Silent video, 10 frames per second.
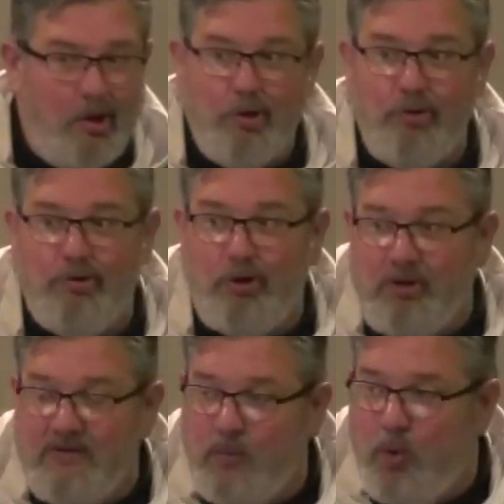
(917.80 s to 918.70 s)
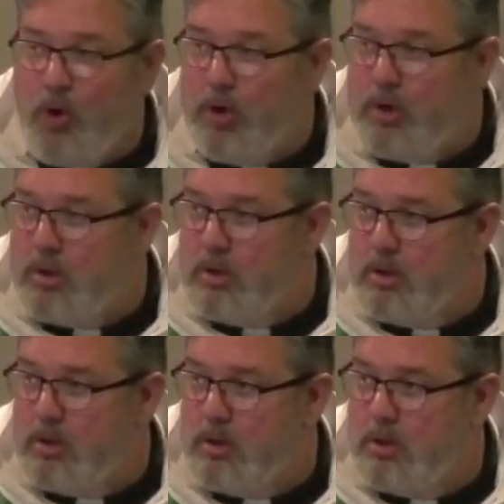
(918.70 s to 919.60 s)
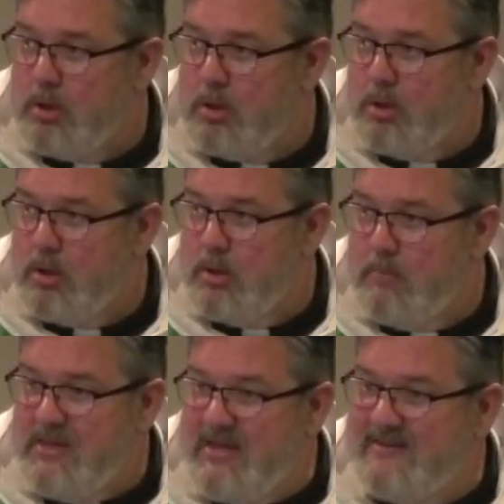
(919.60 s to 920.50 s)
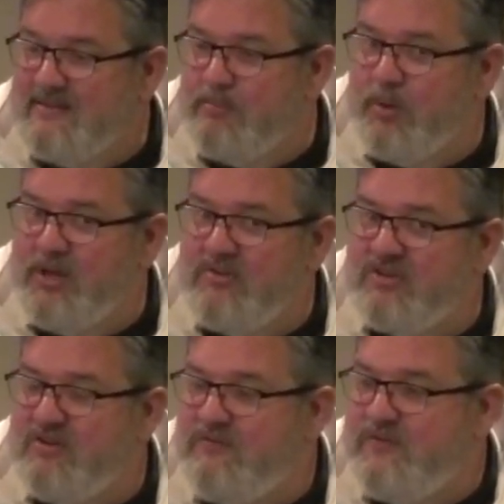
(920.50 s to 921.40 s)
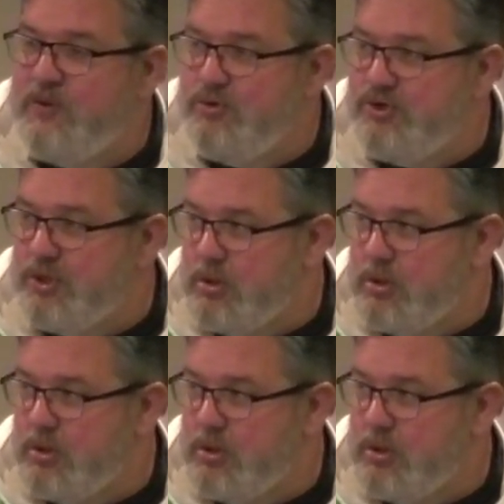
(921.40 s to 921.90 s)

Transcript: don't give a word because it brings confusion,